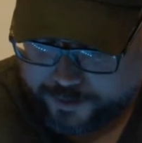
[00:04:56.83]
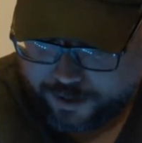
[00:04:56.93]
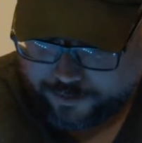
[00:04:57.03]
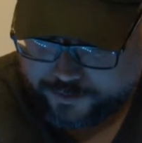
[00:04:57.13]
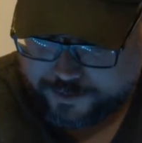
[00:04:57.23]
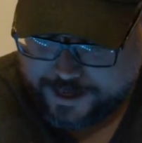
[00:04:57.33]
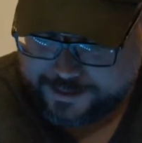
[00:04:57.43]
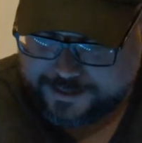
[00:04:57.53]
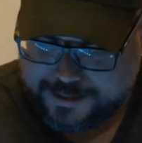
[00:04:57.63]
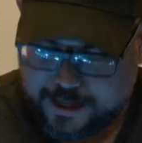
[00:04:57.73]
character.
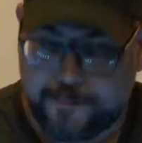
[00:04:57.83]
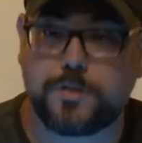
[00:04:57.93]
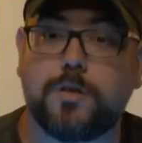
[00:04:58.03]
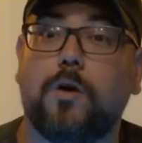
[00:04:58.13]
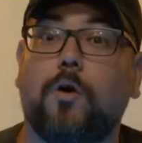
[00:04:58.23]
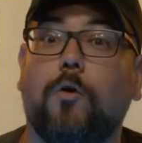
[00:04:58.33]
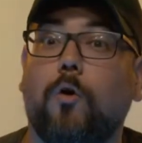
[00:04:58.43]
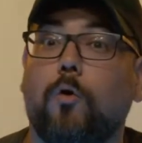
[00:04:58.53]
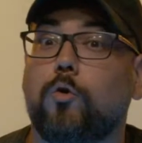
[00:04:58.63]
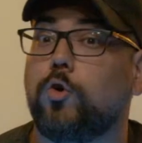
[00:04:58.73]
Any tips?
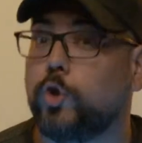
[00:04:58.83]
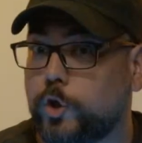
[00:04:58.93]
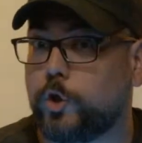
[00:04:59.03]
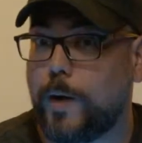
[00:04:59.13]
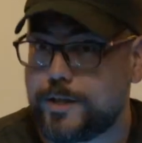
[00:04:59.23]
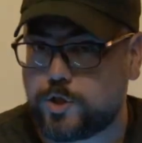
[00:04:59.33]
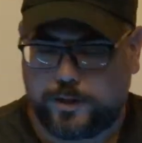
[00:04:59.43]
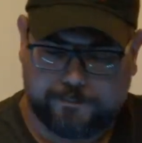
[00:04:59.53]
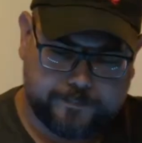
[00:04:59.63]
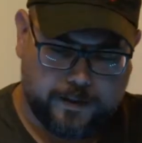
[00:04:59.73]
Good
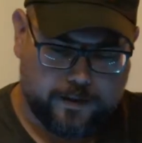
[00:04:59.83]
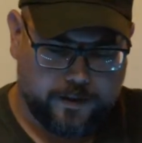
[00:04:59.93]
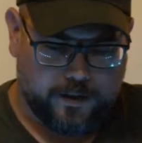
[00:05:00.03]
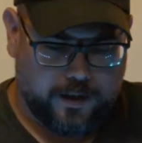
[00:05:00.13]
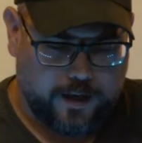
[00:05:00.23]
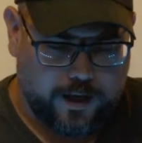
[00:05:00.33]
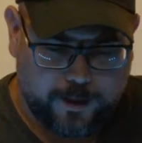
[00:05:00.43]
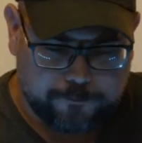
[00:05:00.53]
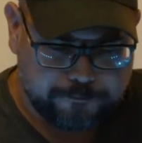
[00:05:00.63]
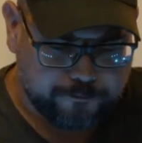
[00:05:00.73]
question.
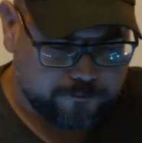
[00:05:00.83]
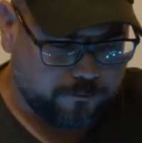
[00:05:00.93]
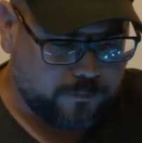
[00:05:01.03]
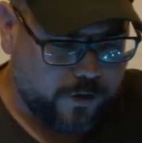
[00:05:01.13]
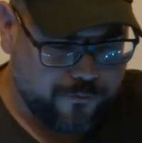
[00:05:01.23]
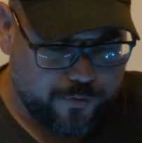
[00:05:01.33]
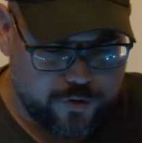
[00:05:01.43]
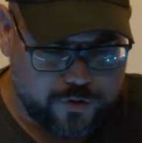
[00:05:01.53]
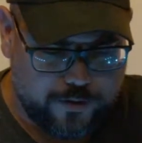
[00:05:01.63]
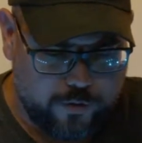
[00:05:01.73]
For
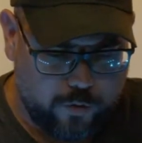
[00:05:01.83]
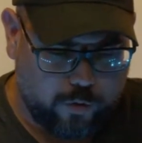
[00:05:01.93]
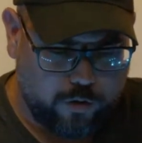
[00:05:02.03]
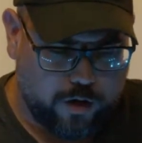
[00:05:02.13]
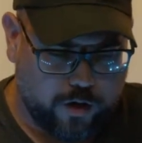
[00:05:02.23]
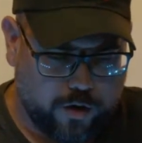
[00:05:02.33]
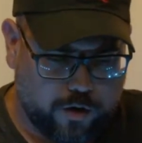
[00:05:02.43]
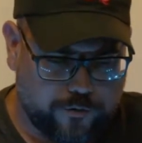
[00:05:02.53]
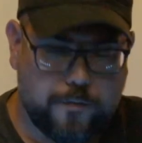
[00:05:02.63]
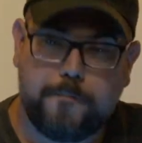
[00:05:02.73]
those of you who
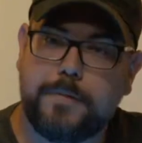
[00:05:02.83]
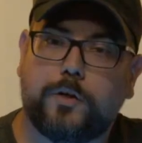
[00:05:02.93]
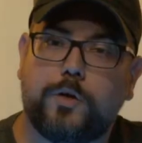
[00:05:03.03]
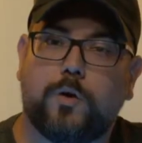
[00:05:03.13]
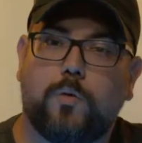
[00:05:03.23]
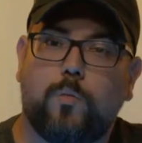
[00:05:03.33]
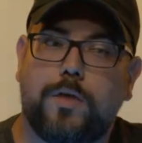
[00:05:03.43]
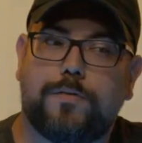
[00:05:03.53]
are familiar with